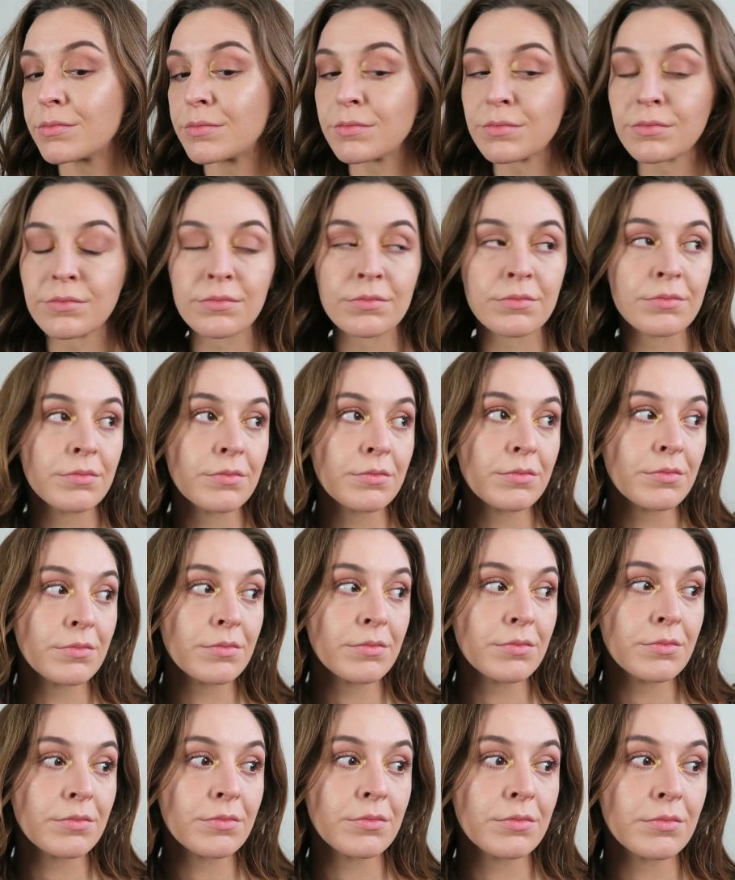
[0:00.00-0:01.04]
uh, so it
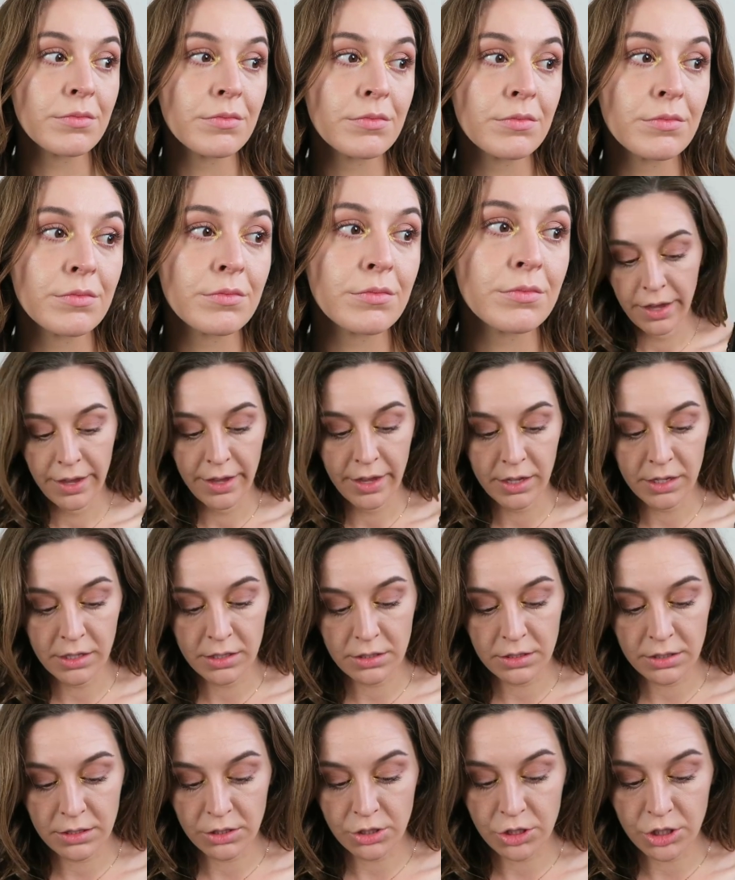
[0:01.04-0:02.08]
stays isolated.
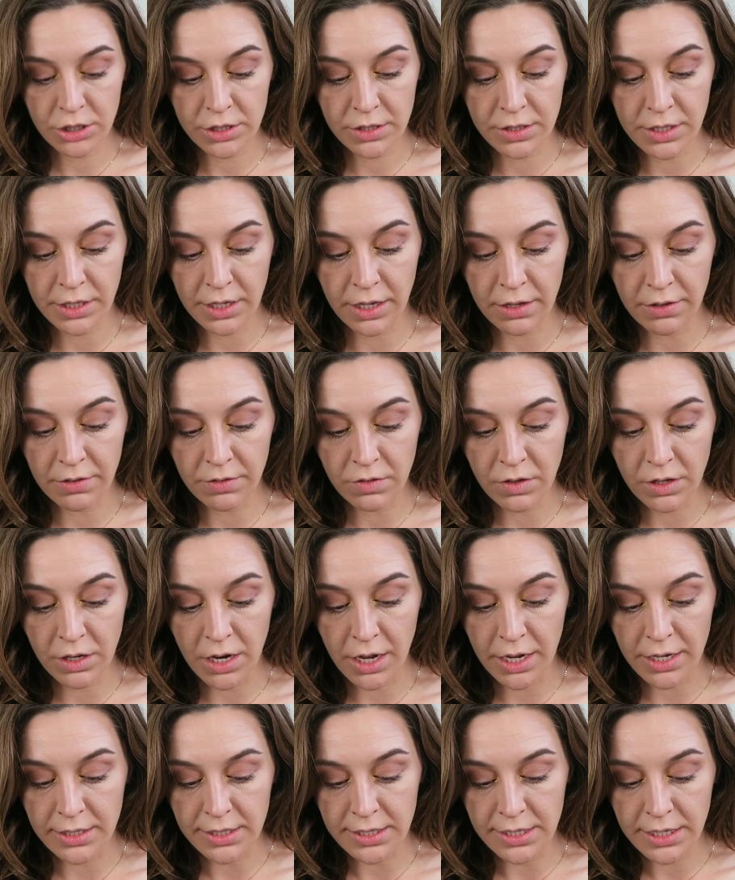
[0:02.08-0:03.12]
And just to give an
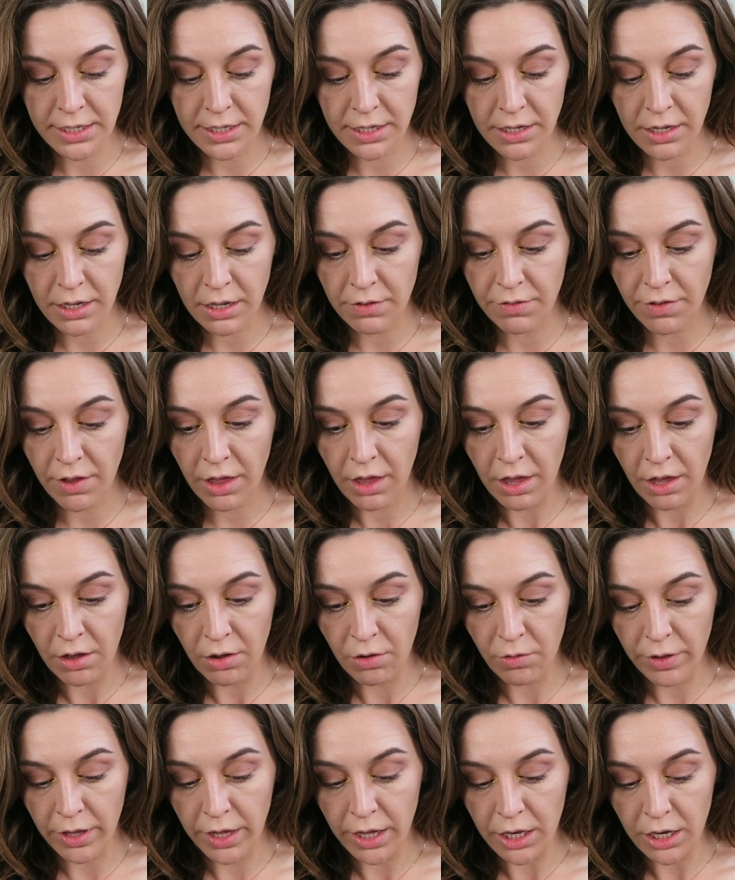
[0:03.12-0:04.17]
idea of
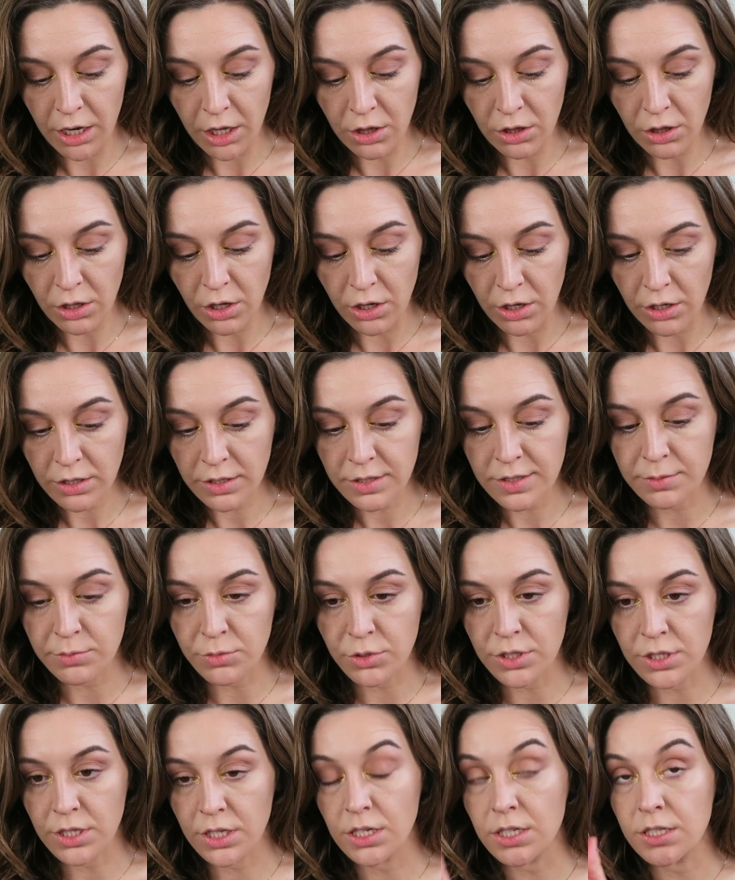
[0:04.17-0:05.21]
how it looks, I'm
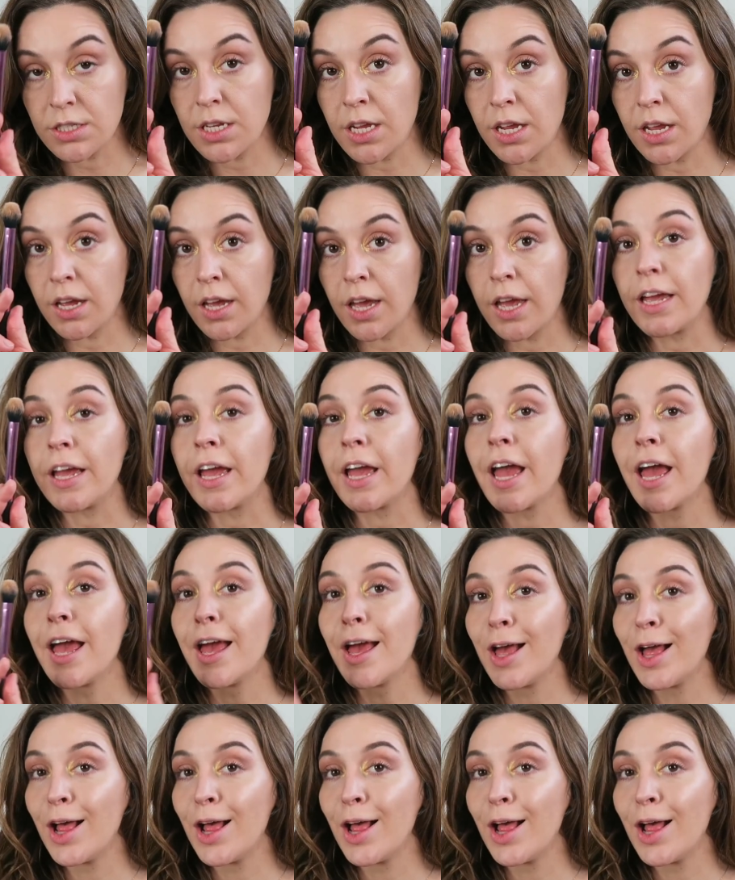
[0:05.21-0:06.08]
just gonna take a